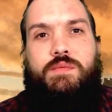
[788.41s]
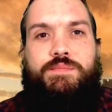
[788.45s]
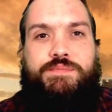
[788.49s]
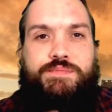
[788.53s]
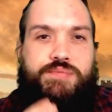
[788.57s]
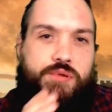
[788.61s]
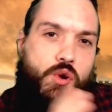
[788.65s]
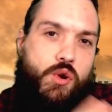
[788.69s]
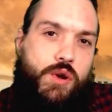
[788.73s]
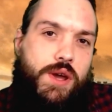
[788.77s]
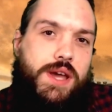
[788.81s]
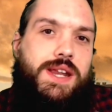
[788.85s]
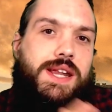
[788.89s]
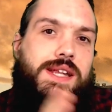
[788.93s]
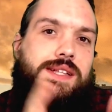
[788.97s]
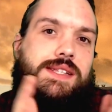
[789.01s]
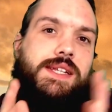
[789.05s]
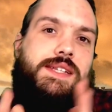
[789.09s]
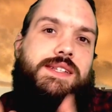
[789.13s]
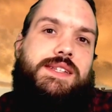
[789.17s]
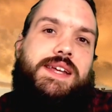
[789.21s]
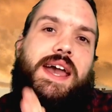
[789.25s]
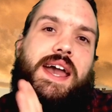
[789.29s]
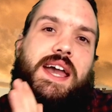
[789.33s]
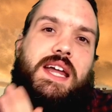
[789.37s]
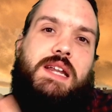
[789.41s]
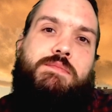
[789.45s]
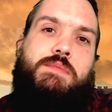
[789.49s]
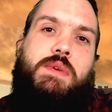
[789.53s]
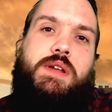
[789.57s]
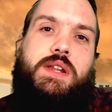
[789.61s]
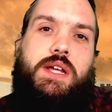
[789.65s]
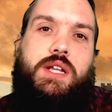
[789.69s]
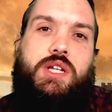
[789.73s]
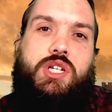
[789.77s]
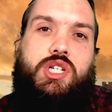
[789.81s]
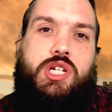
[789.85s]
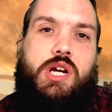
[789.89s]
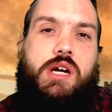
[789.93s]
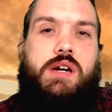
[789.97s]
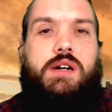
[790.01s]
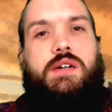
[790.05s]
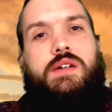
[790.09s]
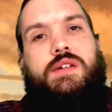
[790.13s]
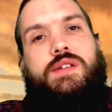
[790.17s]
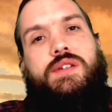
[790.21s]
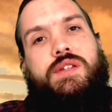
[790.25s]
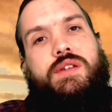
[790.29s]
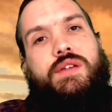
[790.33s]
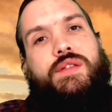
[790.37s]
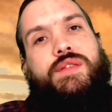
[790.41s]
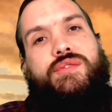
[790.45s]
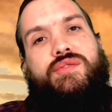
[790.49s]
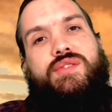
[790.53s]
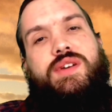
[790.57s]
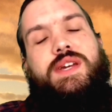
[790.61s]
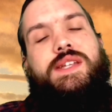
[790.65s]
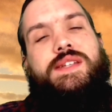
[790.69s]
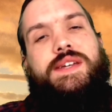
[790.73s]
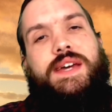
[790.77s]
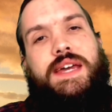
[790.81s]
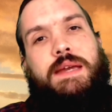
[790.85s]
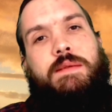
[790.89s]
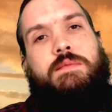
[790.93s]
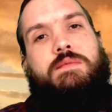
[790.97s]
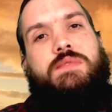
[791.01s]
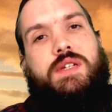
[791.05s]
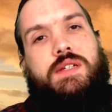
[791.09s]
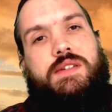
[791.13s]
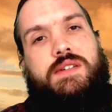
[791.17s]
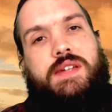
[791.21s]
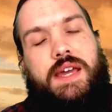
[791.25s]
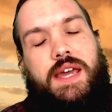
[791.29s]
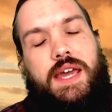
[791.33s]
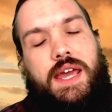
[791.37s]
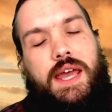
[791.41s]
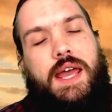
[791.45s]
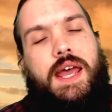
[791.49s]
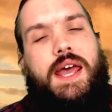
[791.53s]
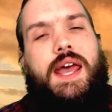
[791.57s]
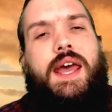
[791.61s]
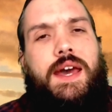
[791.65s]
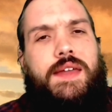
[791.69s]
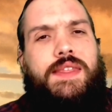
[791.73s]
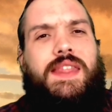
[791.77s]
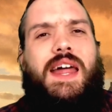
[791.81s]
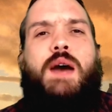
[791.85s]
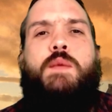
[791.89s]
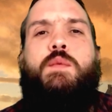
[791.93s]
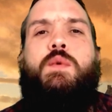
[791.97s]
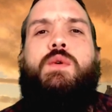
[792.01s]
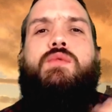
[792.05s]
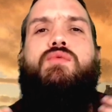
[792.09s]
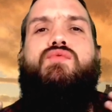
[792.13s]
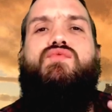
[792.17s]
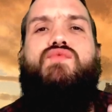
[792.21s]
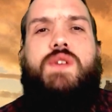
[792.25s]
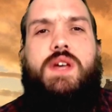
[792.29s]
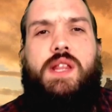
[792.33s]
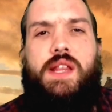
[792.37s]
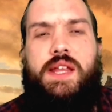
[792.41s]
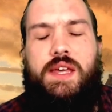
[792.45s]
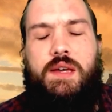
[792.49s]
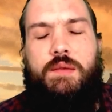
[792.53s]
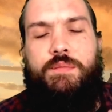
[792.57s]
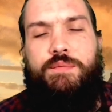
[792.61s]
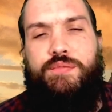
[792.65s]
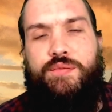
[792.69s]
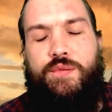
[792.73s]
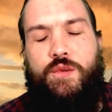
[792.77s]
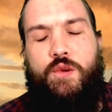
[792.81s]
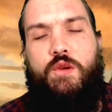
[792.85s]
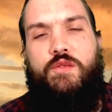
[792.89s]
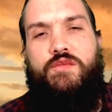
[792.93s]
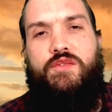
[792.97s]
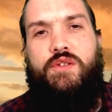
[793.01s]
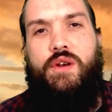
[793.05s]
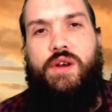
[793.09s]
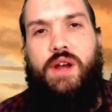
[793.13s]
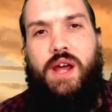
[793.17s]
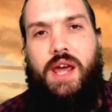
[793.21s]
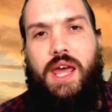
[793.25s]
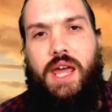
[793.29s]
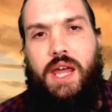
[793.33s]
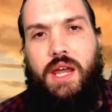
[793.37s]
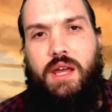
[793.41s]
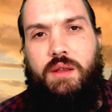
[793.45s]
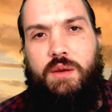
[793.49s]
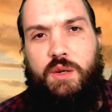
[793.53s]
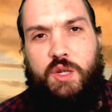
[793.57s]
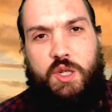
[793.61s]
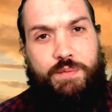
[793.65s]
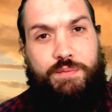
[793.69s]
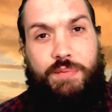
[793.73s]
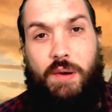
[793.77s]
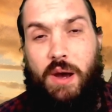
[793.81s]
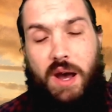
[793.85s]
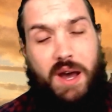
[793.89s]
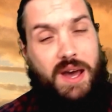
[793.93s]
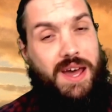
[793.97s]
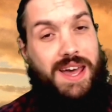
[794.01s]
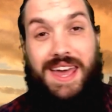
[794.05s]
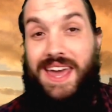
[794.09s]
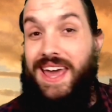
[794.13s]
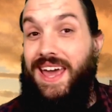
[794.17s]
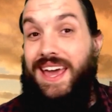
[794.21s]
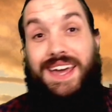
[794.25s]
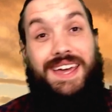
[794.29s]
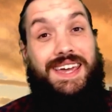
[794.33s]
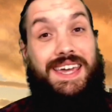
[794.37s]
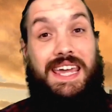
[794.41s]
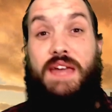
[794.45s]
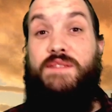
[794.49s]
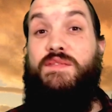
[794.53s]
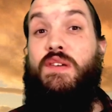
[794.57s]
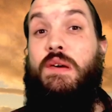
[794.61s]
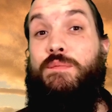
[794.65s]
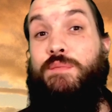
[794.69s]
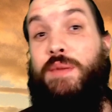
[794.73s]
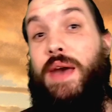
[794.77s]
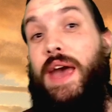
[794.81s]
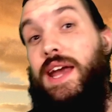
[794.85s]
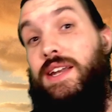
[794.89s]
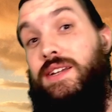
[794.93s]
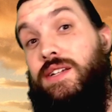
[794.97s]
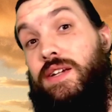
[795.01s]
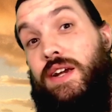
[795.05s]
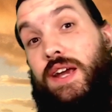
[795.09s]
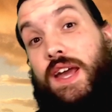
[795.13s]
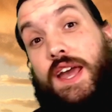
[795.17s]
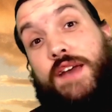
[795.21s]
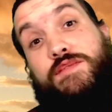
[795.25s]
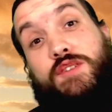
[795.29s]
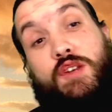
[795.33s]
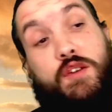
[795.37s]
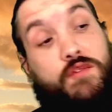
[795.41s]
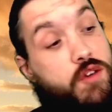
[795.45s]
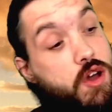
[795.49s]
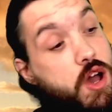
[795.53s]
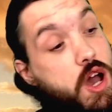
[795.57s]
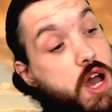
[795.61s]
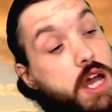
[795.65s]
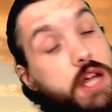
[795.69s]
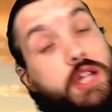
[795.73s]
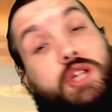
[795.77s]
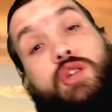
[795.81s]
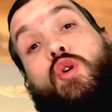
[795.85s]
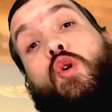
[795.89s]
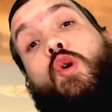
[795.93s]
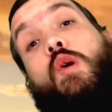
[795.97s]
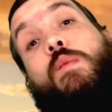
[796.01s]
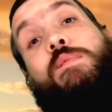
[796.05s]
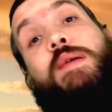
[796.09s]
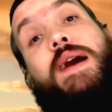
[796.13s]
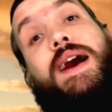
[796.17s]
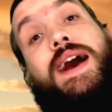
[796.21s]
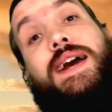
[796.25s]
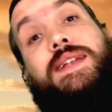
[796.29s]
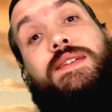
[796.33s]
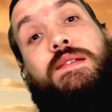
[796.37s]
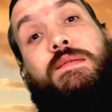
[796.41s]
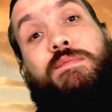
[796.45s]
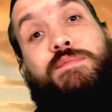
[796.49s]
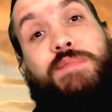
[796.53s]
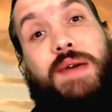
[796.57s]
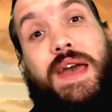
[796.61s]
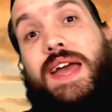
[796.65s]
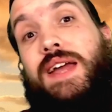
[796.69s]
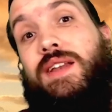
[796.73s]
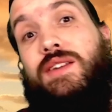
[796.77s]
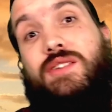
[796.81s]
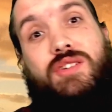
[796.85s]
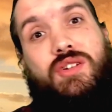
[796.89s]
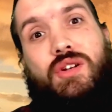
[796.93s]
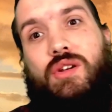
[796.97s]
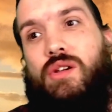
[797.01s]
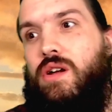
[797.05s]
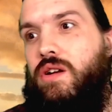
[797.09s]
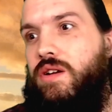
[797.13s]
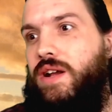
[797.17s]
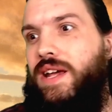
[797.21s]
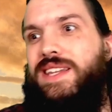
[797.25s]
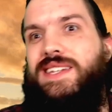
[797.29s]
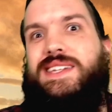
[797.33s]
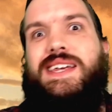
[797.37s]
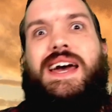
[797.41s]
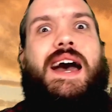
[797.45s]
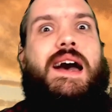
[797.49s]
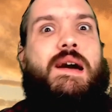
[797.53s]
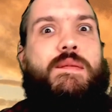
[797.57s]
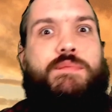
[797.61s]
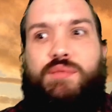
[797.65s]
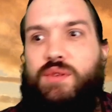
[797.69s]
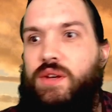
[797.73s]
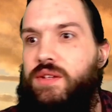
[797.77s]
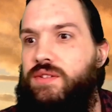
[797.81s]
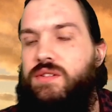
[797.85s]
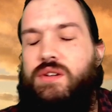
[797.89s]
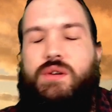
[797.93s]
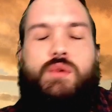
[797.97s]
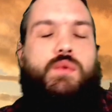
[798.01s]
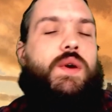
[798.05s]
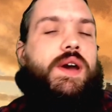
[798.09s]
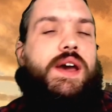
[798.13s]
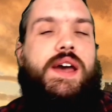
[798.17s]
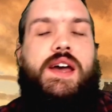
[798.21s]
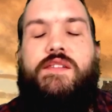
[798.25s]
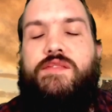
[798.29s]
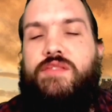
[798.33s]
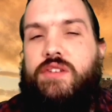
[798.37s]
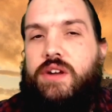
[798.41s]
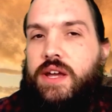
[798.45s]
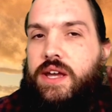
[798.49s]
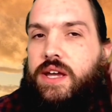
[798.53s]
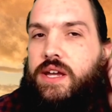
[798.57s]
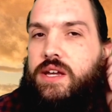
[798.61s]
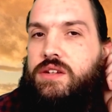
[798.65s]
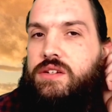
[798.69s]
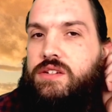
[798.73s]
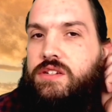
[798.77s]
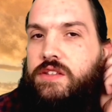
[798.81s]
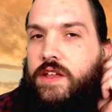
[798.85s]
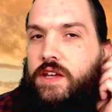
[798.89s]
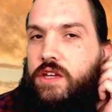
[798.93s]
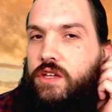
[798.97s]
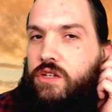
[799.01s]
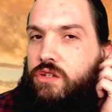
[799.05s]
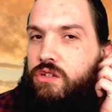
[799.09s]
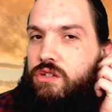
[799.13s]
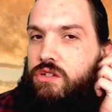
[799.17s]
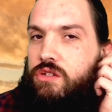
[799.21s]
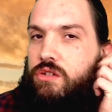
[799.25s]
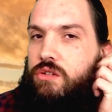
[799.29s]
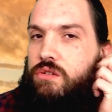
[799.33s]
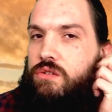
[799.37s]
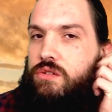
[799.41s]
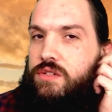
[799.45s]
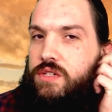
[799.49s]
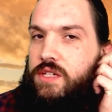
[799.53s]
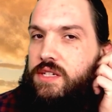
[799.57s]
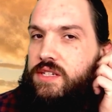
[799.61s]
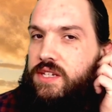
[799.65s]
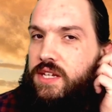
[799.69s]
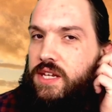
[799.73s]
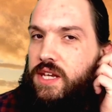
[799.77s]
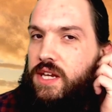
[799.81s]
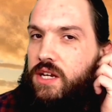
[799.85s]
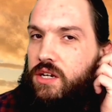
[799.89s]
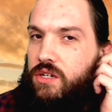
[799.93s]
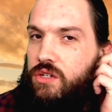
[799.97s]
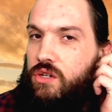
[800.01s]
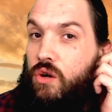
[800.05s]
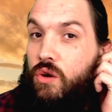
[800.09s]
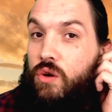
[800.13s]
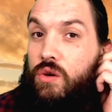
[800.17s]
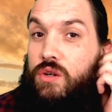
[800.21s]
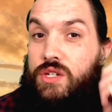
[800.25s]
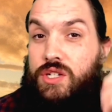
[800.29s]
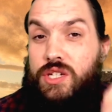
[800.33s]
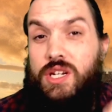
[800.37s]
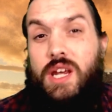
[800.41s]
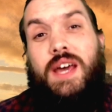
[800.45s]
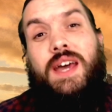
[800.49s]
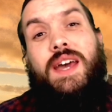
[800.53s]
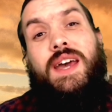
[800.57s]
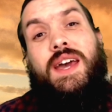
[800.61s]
Broken into 10-minute chunks 3 times a day, and that will really improve your English. But even better if you've got a notepad and pencil or a tablet or whatever it is that you use to take notes.